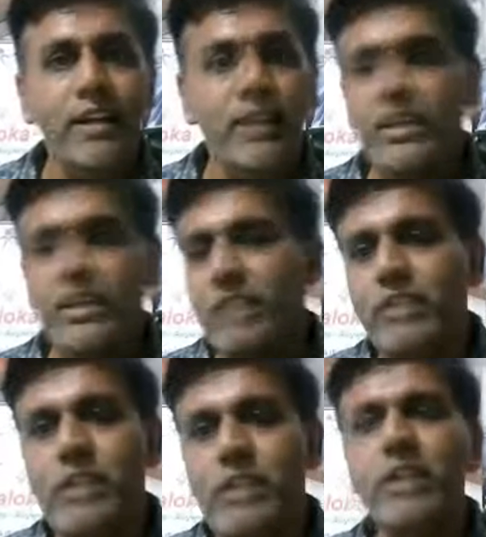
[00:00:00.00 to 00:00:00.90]
I think
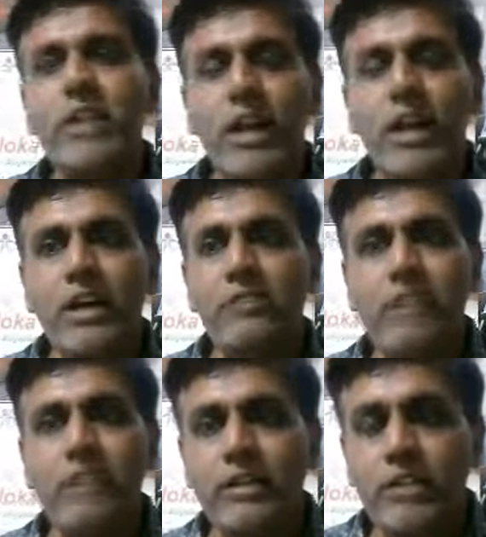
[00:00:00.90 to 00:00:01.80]
definitely uh,
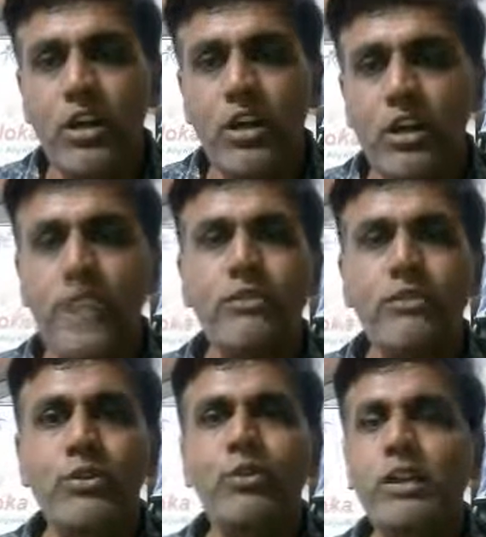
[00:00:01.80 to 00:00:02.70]
we, we all kind of
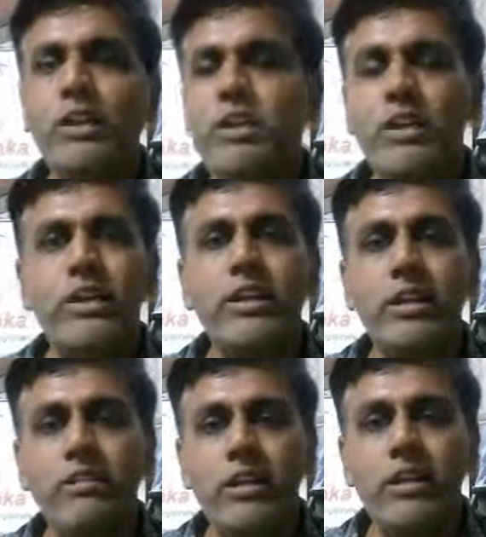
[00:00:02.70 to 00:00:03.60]
know that the learning
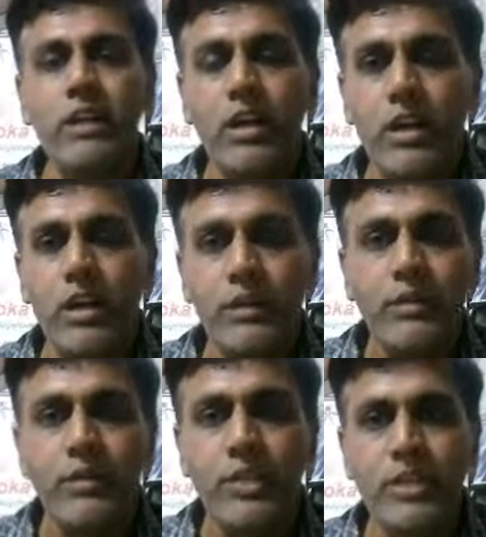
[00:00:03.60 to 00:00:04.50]
level
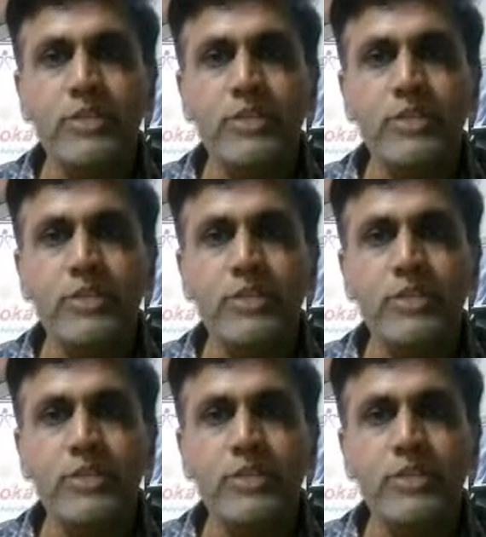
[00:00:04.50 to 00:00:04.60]
uh, is